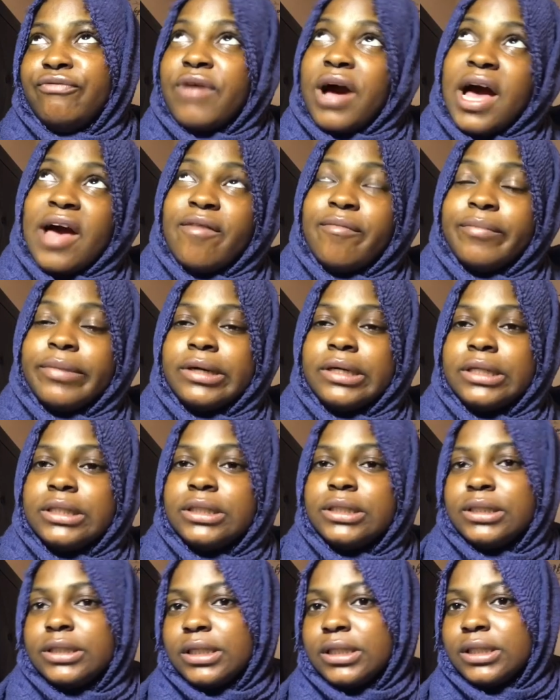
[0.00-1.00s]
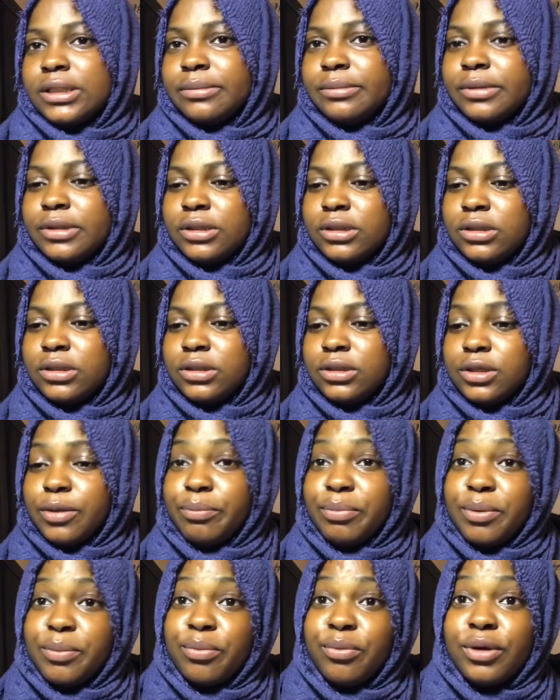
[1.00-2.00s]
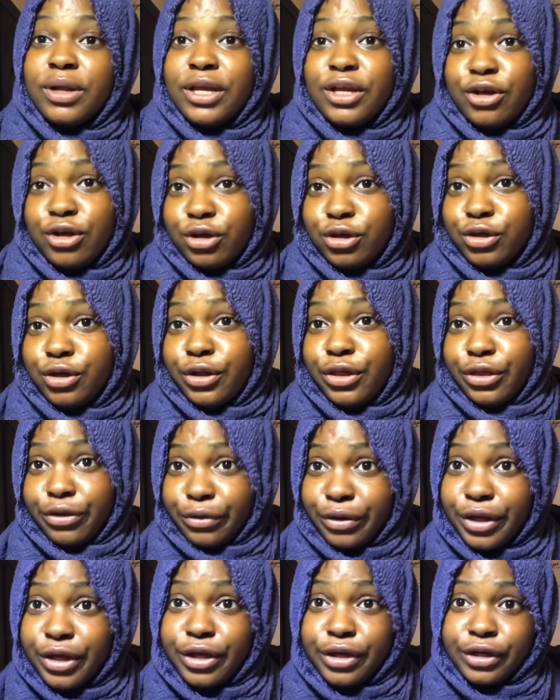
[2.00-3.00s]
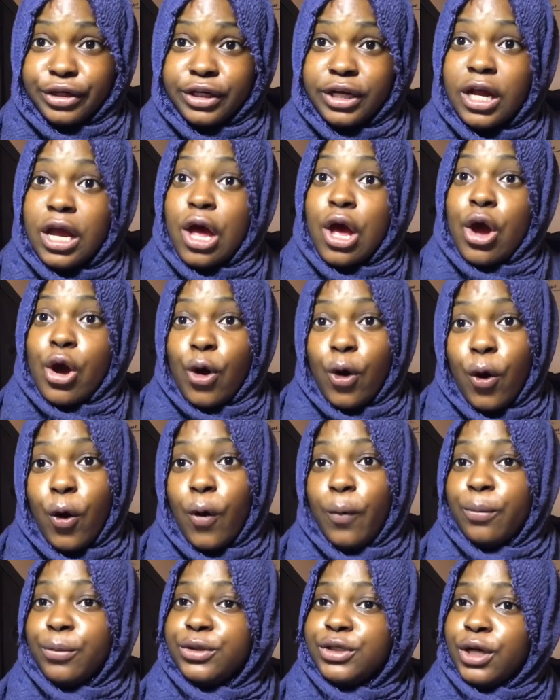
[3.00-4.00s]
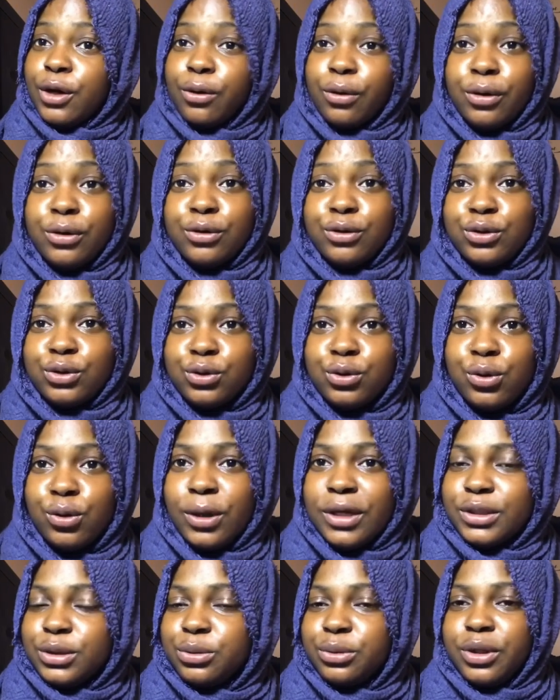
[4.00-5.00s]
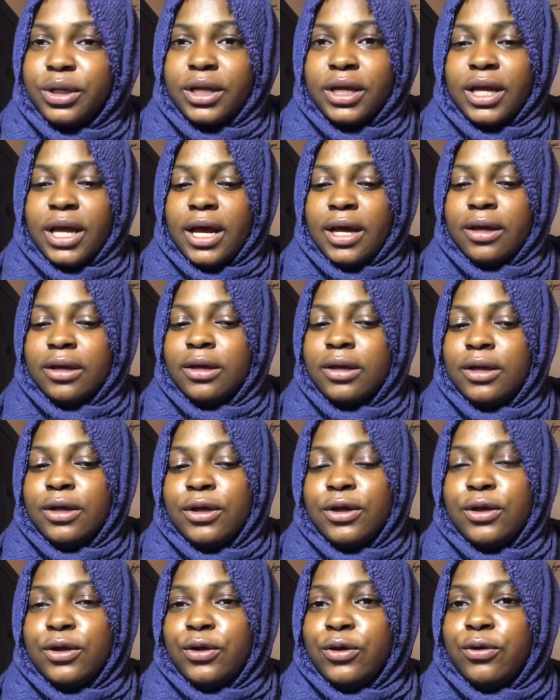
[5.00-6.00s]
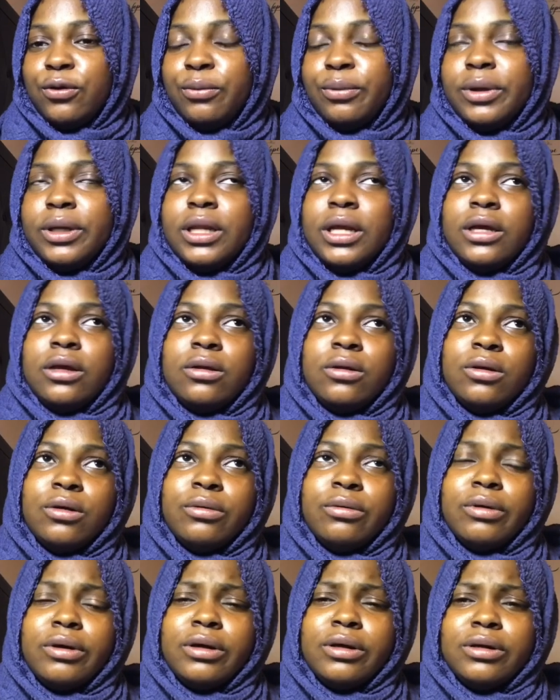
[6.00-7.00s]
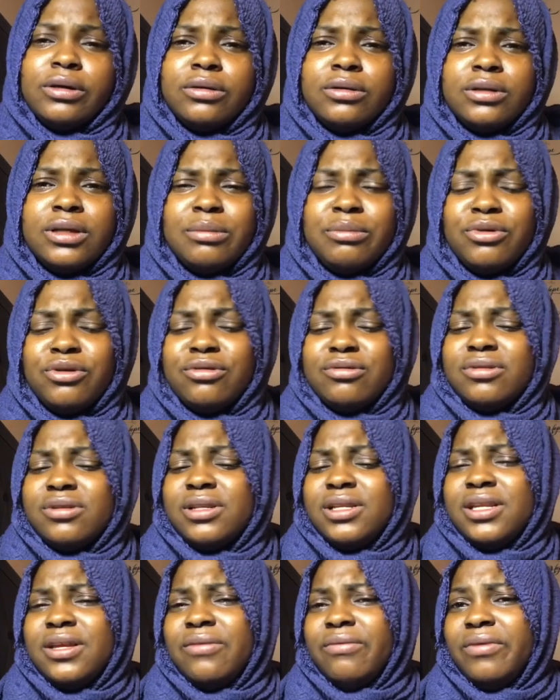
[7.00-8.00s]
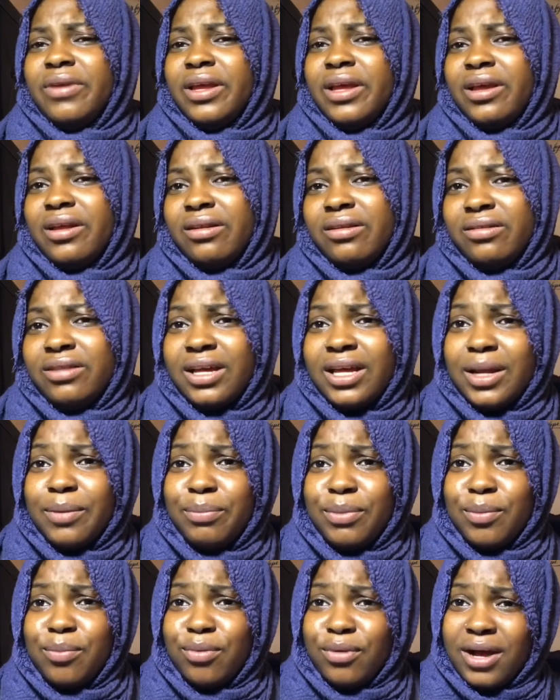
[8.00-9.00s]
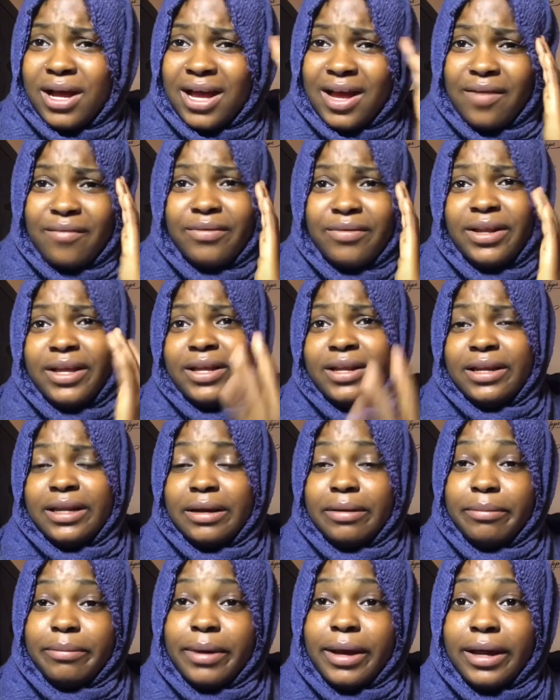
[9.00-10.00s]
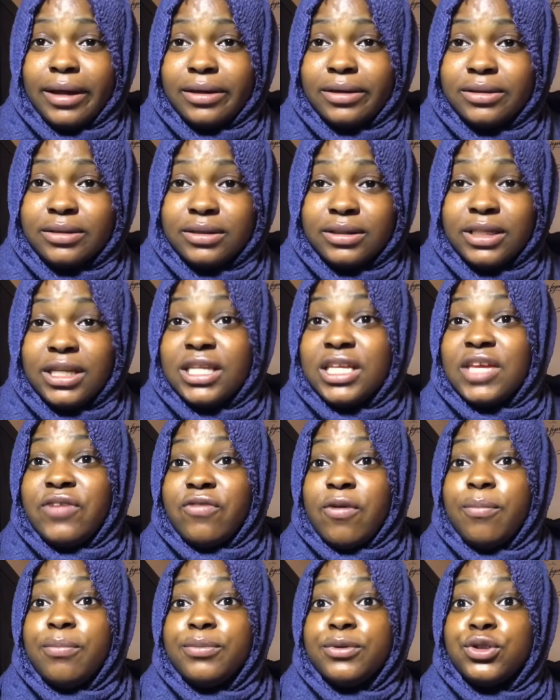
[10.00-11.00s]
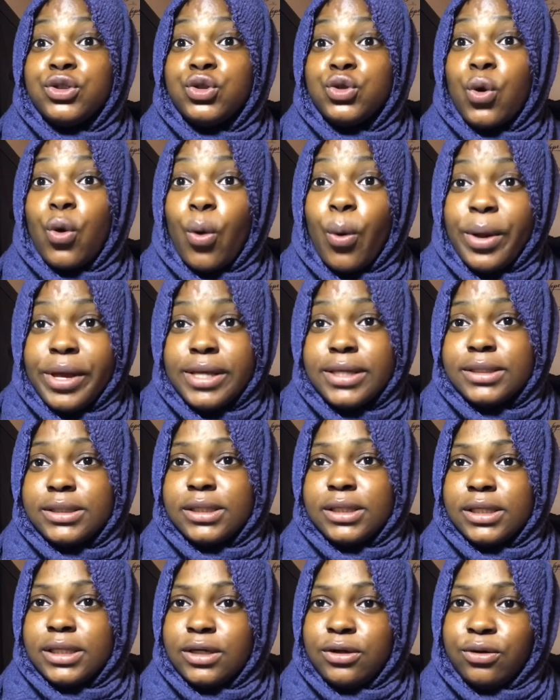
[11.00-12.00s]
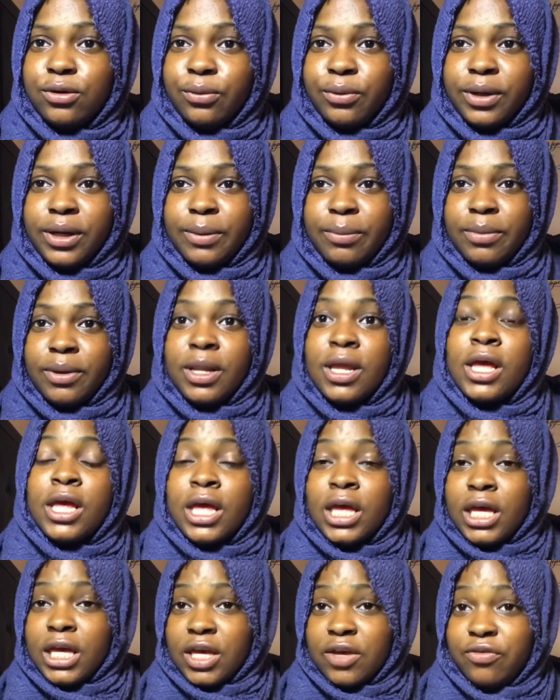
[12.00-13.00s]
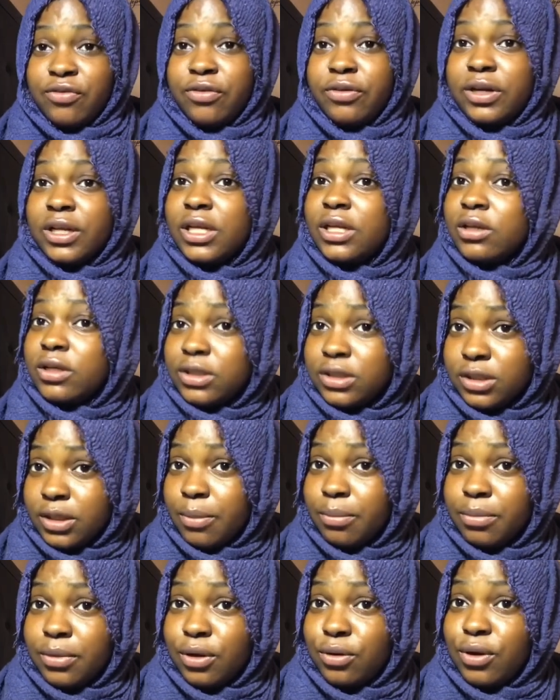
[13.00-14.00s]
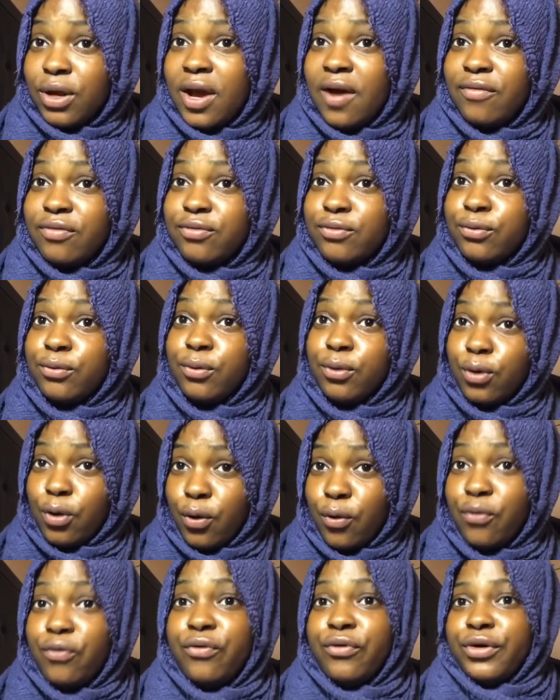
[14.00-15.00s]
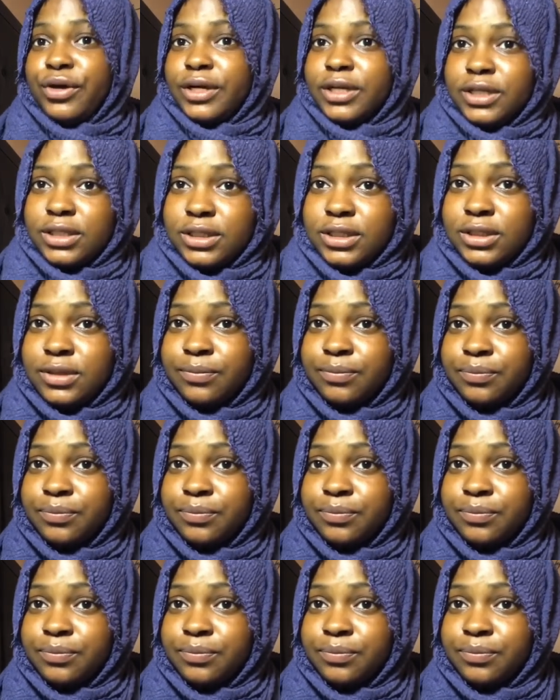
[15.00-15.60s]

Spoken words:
5 months, 6 months, some people a year, 3 years home, which are going to school, I swear to God, you'll be like, you know what, let me just leave that. A lot of people have that in their mind. They give up so easily, you know what I mean? If you're learning something, you have to go for it.